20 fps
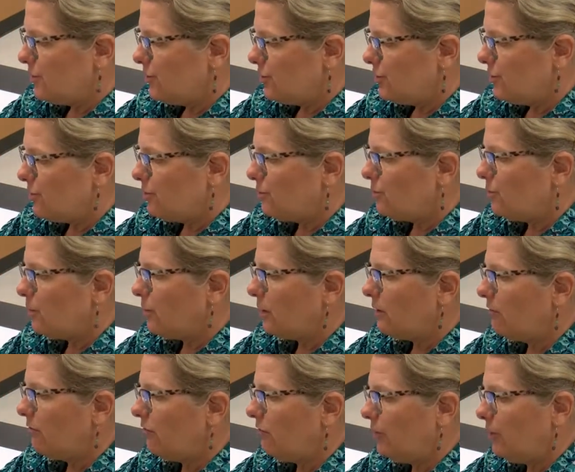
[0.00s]
too
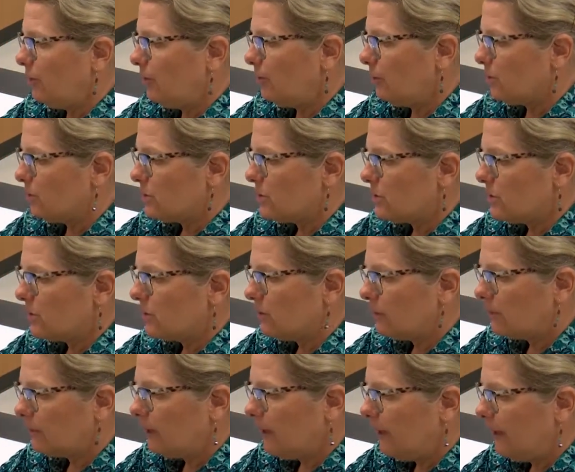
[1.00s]
confused.
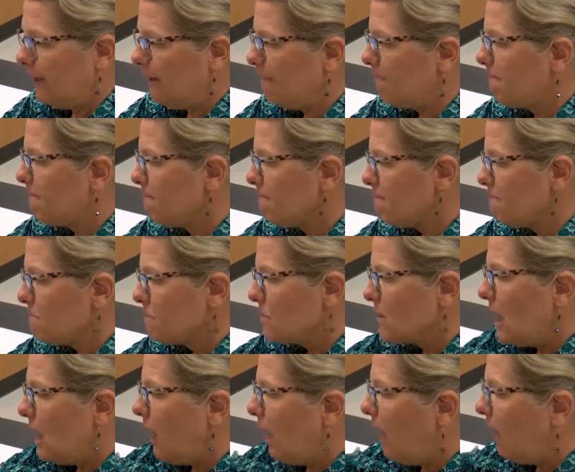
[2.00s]
Okay?
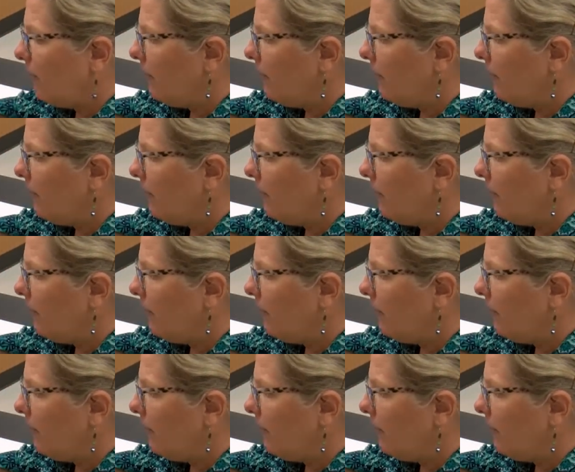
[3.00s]
All